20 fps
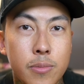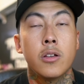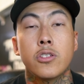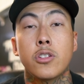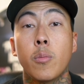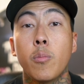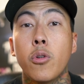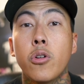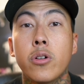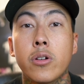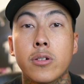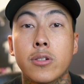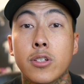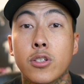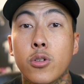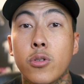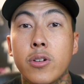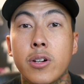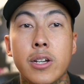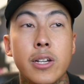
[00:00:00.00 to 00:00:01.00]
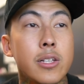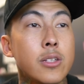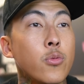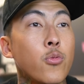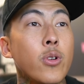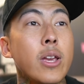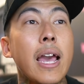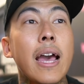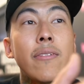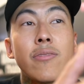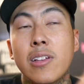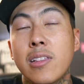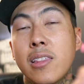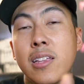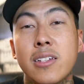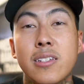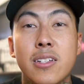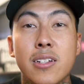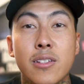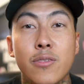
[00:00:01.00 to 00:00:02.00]
So moral of the story is we have to
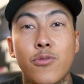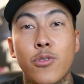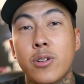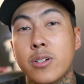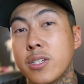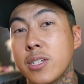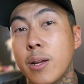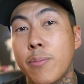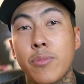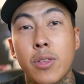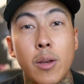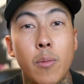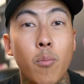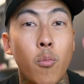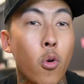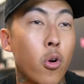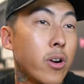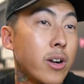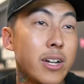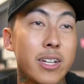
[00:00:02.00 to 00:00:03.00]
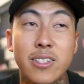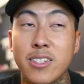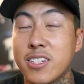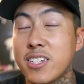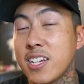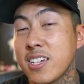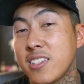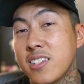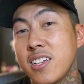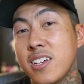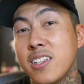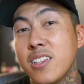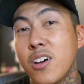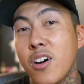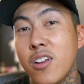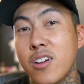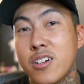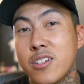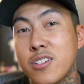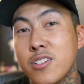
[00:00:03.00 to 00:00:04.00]
list this for something more than sixteen
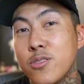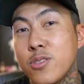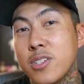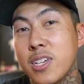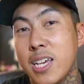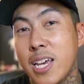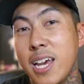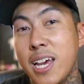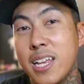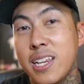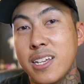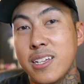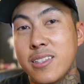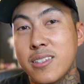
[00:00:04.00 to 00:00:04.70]
dollars to see any